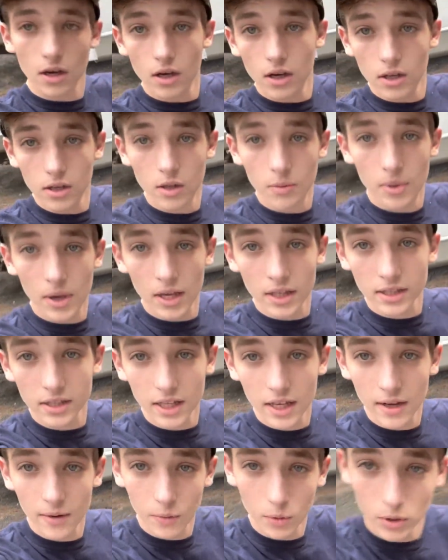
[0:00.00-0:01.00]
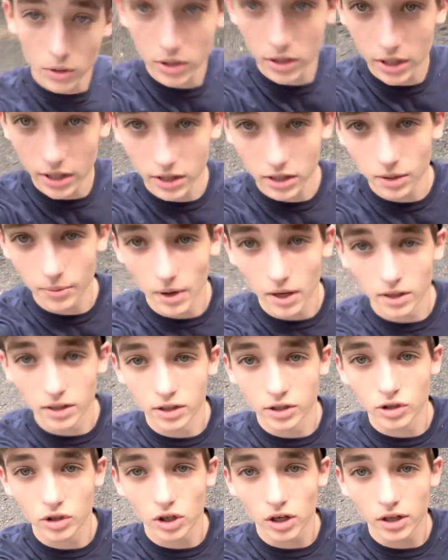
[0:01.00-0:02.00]
the best and worst things about these
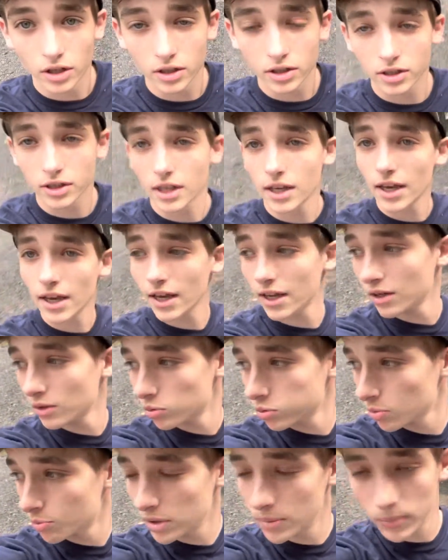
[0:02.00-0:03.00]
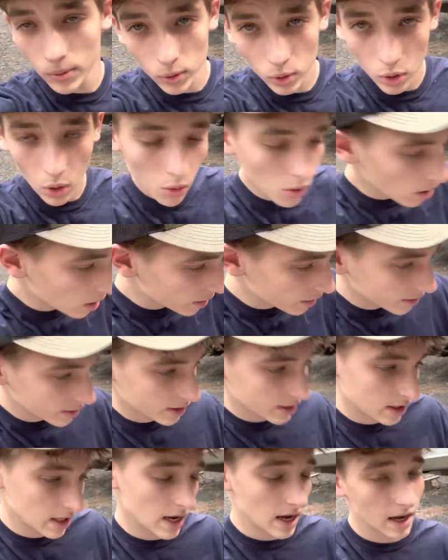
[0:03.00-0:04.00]
trikes and what people don't
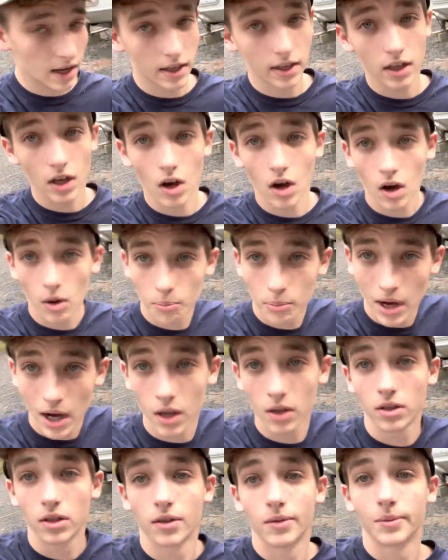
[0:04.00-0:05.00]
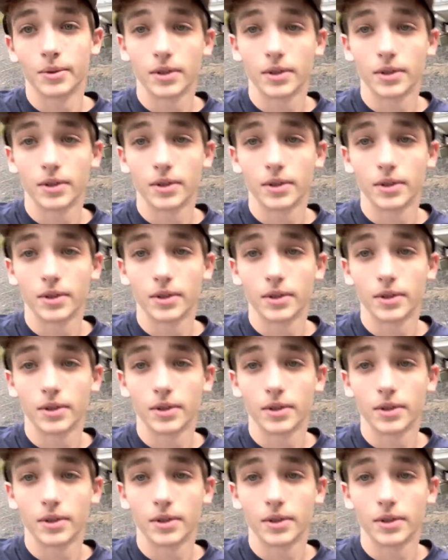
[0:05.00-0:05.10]
understand about them,